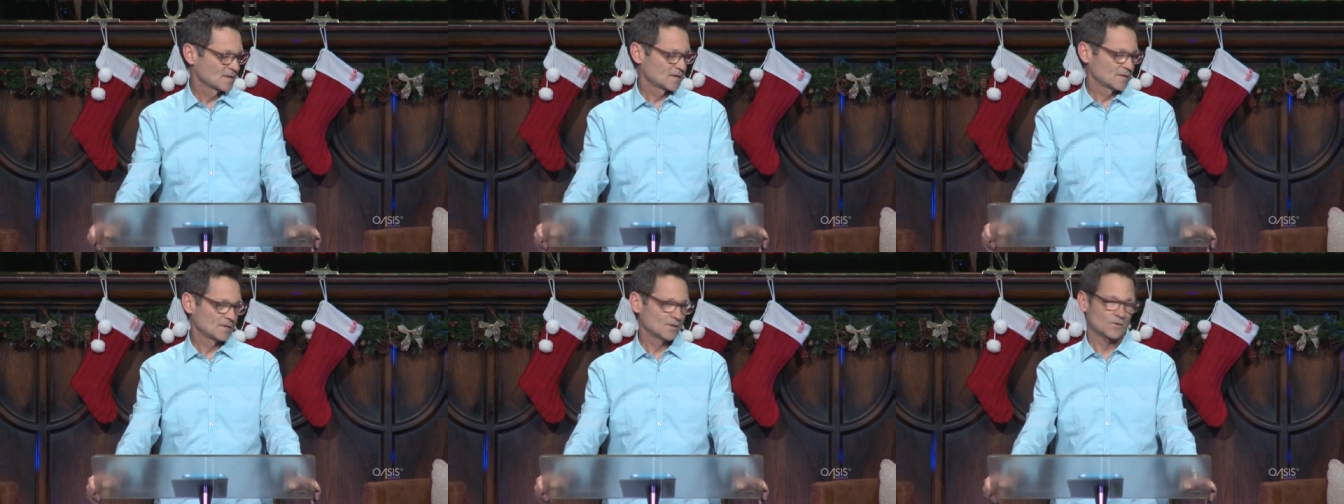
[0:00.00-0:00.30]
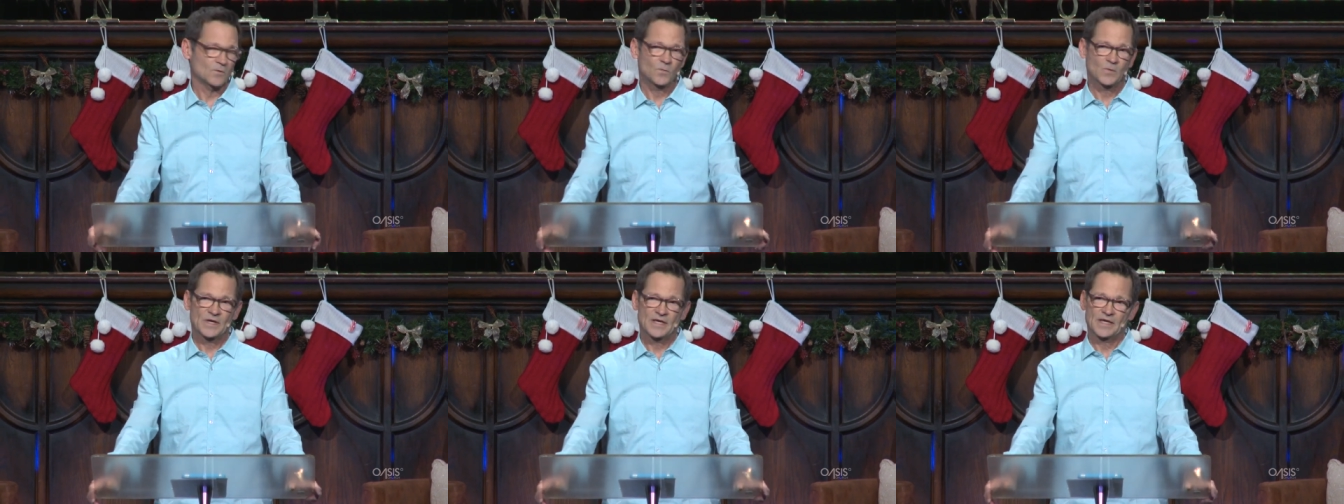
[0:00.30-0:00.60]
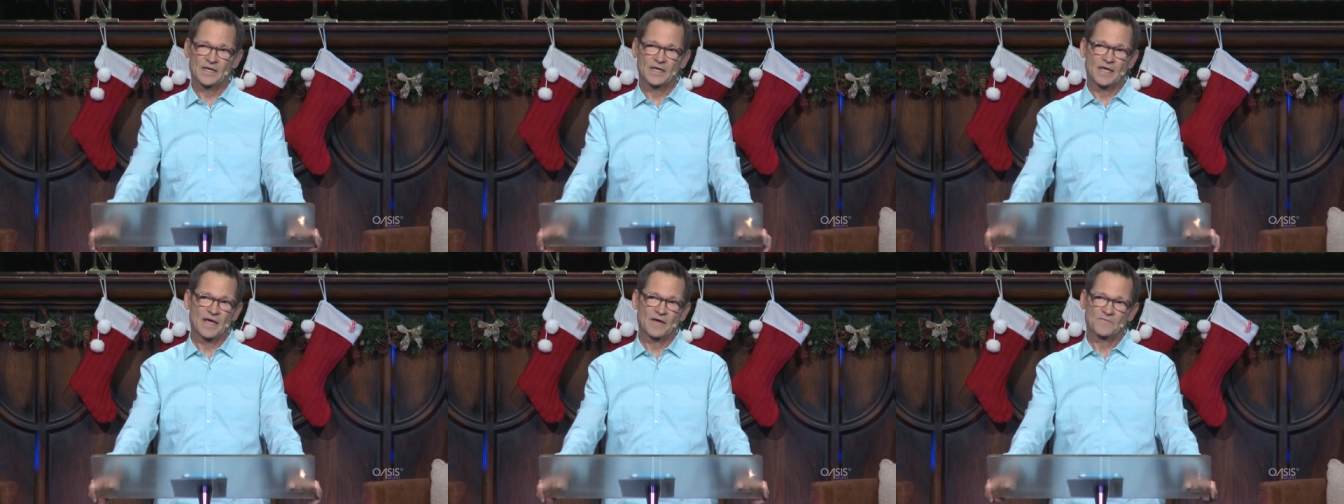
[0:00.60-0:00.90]
You know,
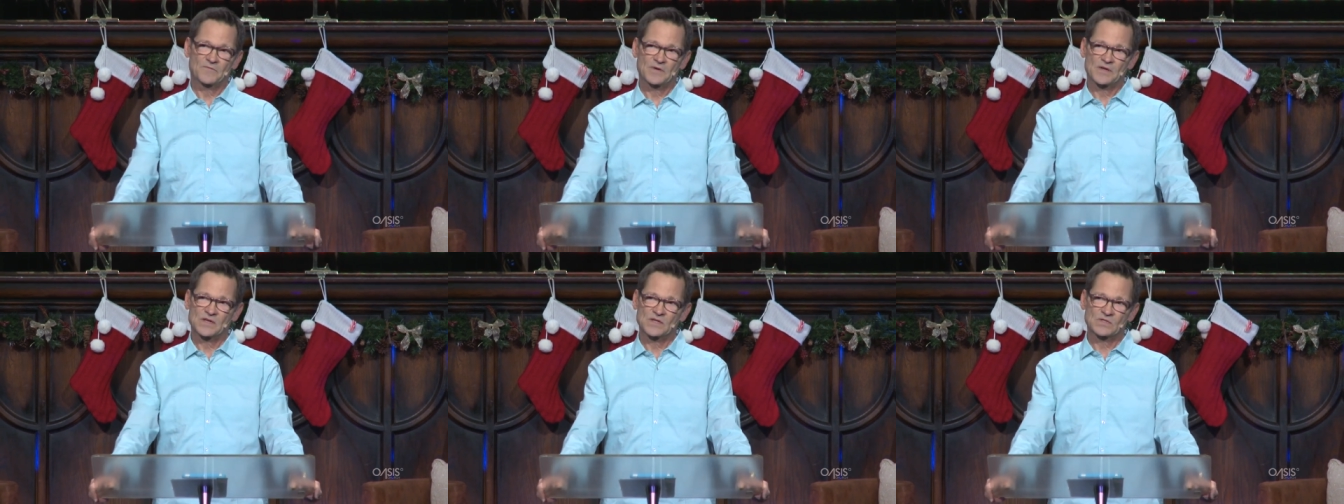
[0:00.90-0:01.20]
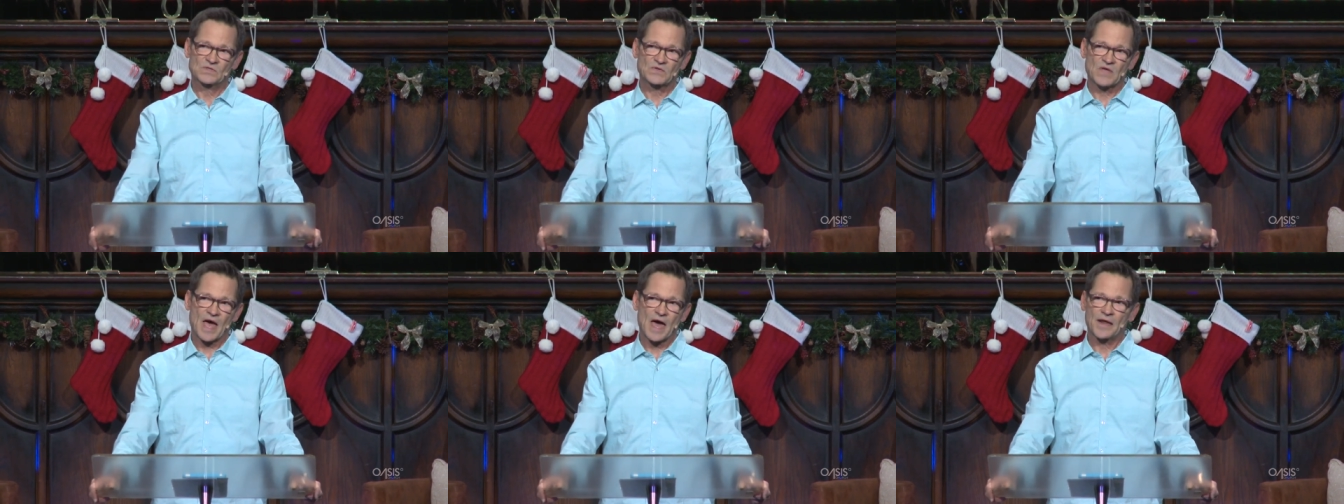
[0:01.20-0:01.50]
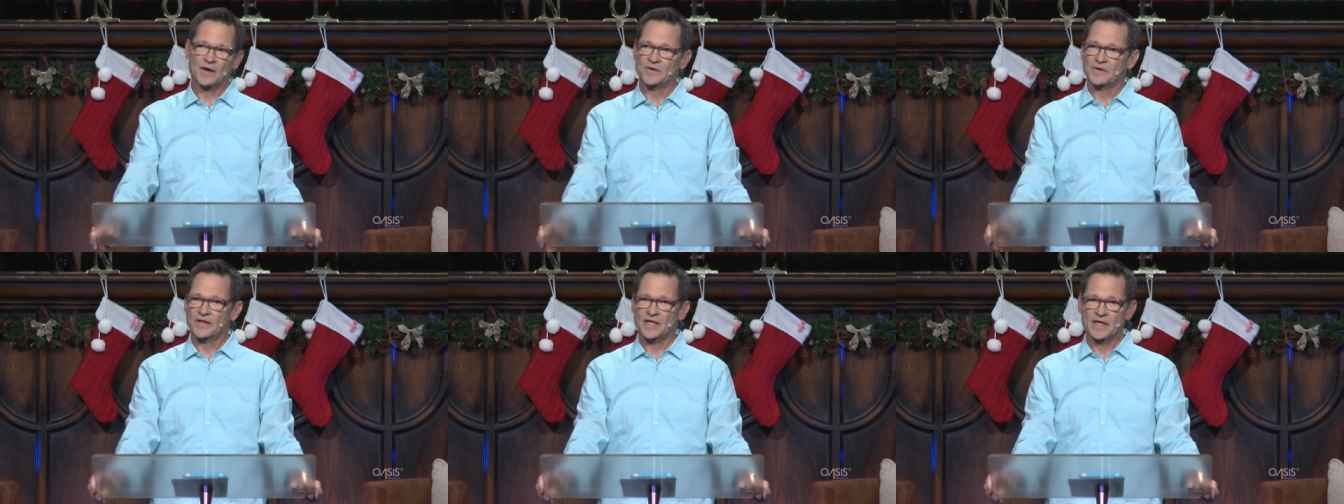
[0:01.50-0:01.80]
we every
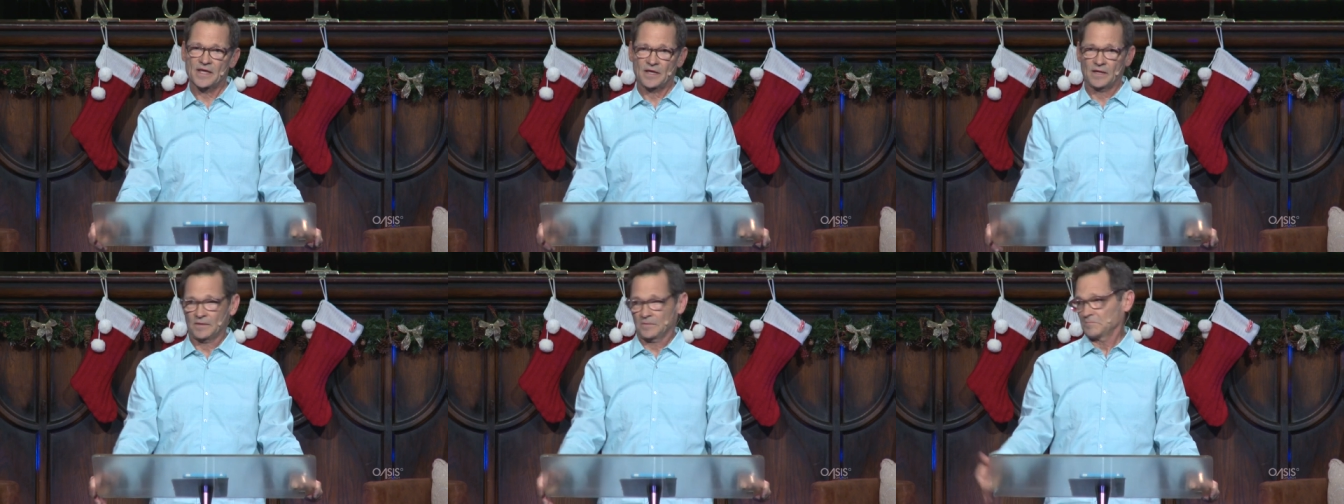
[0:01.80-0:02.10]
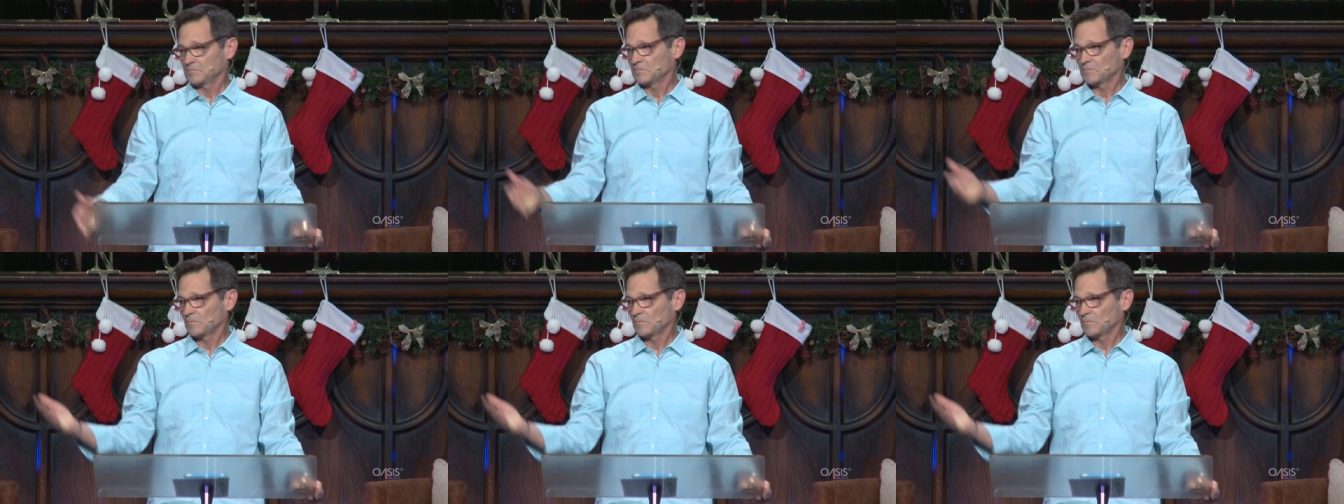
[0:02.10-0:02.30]
Saturday